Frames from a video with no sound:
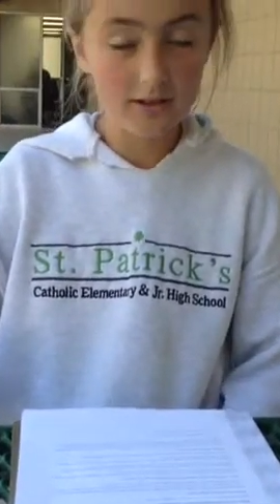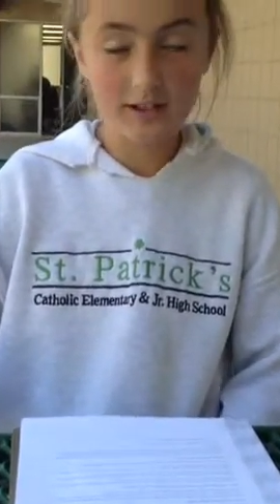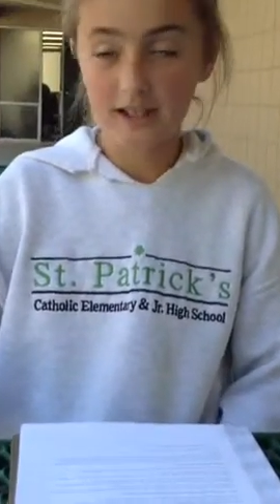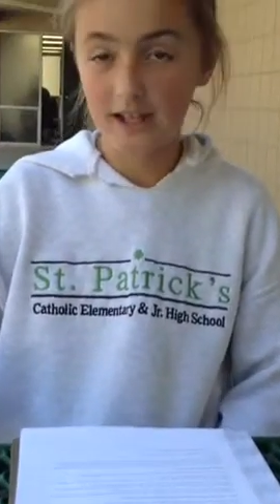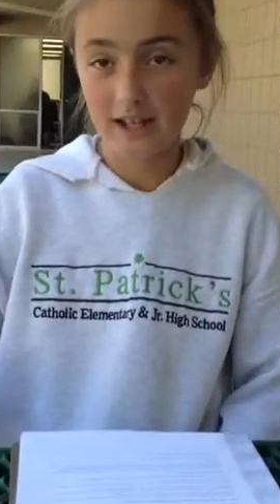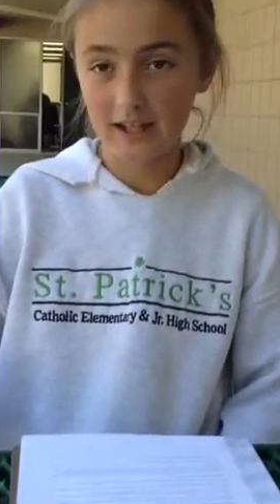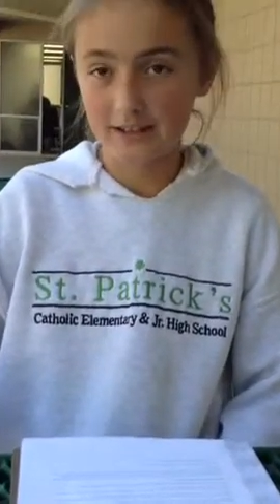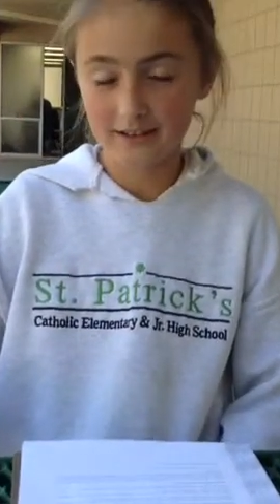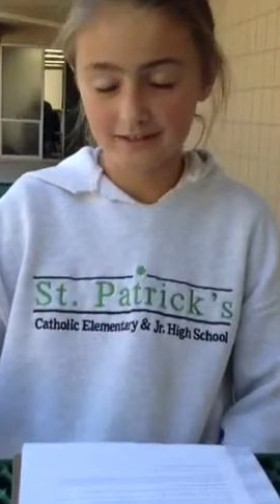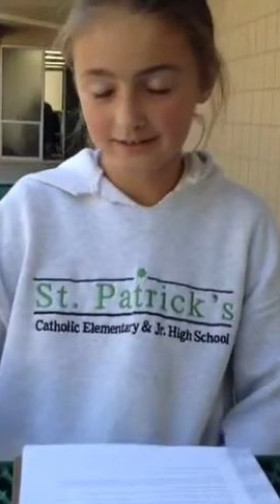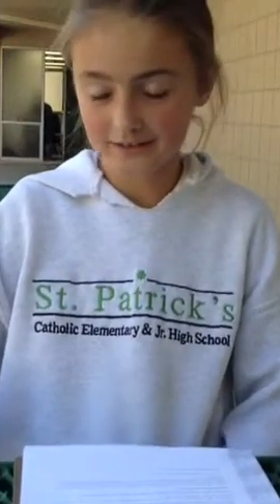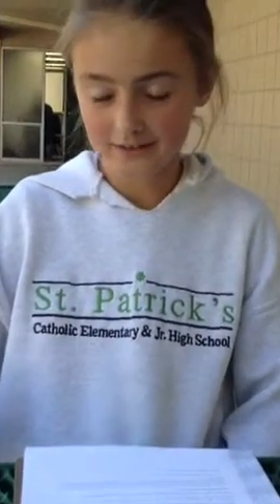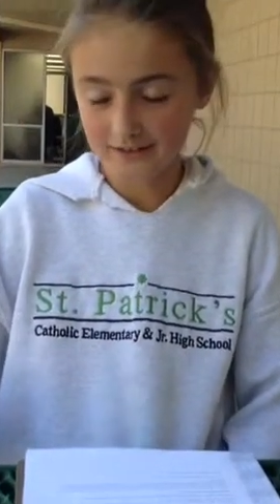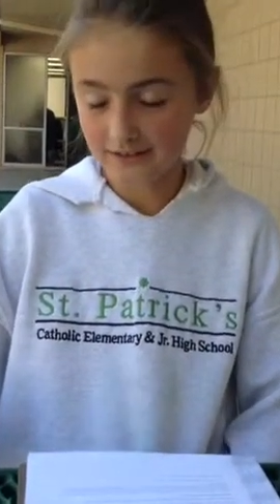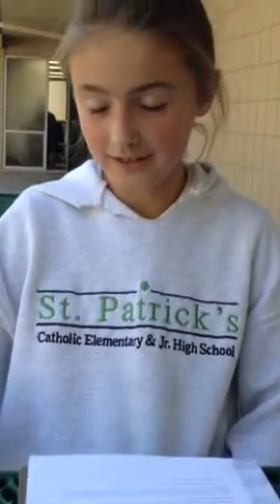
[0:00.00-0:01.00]
Can't
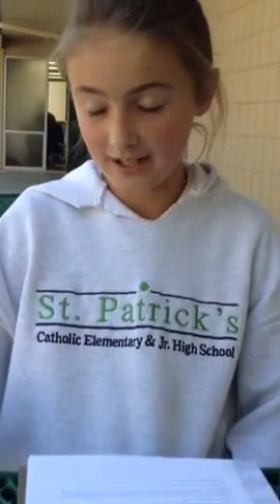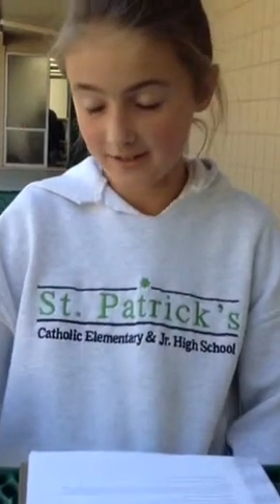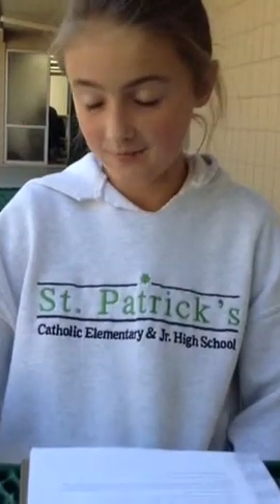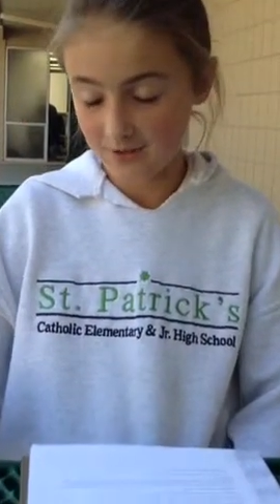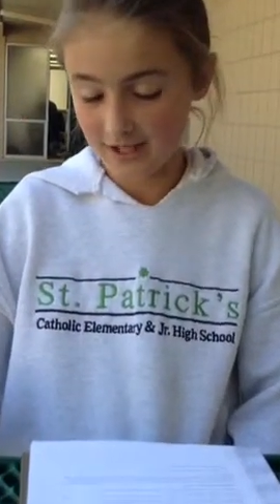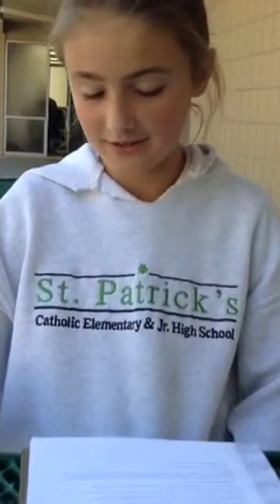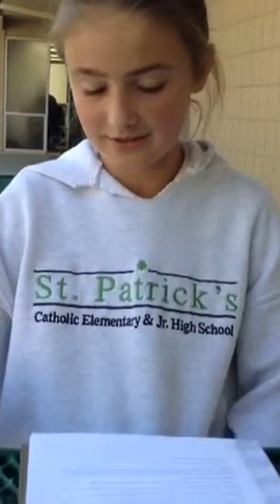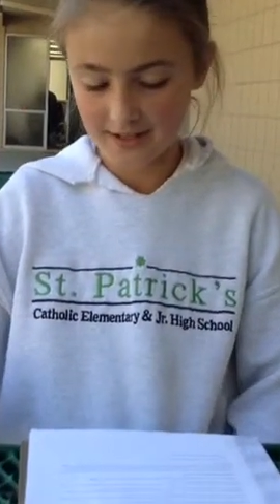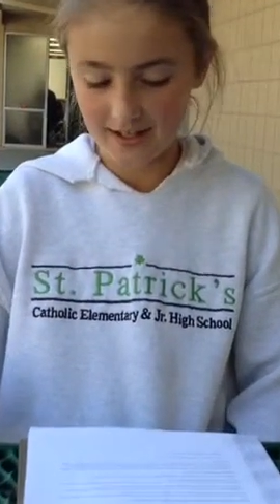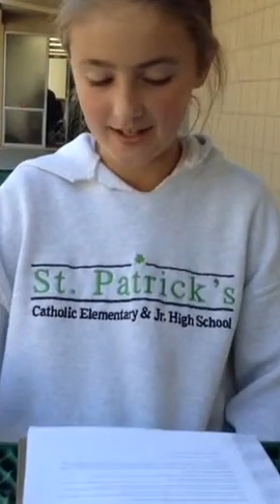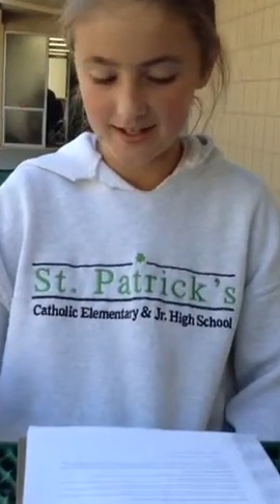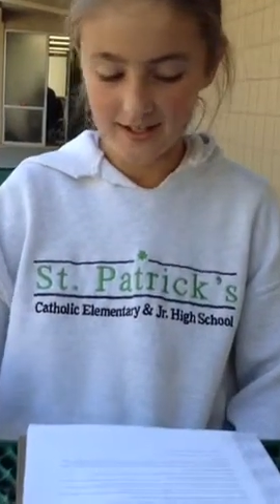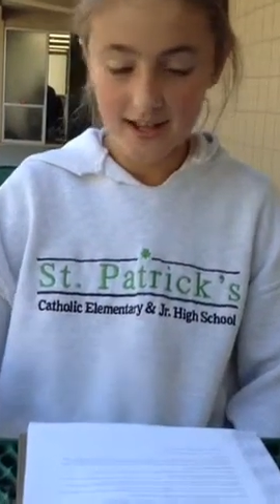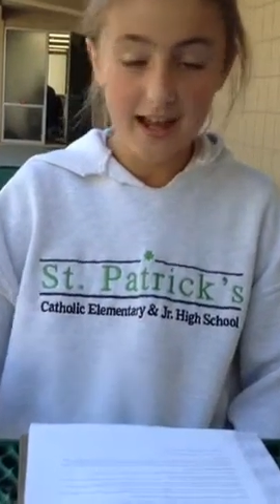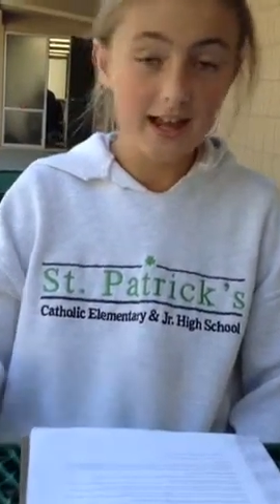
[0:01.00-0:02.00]
pronounce that.
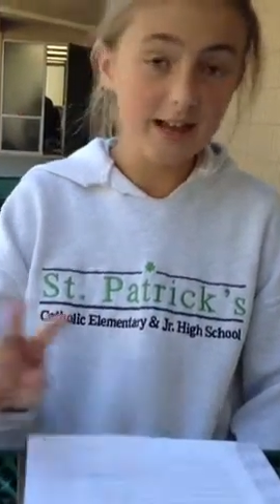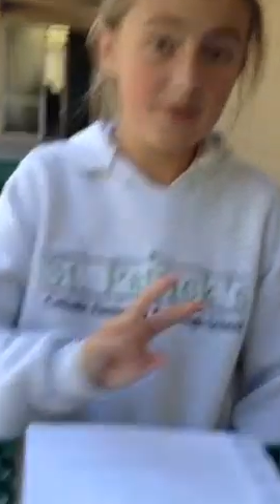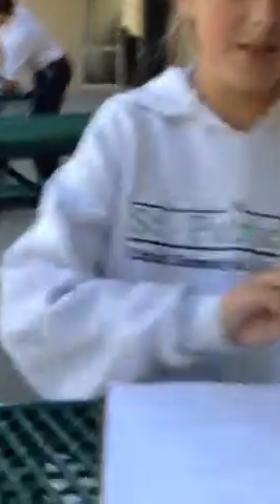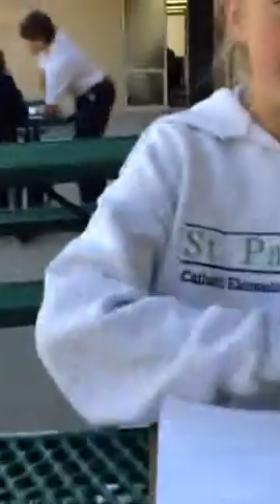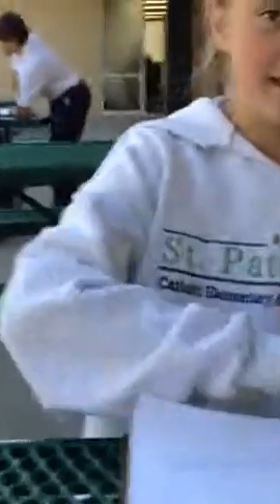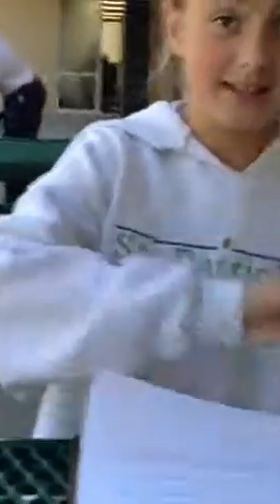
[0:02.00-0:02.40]
And he was the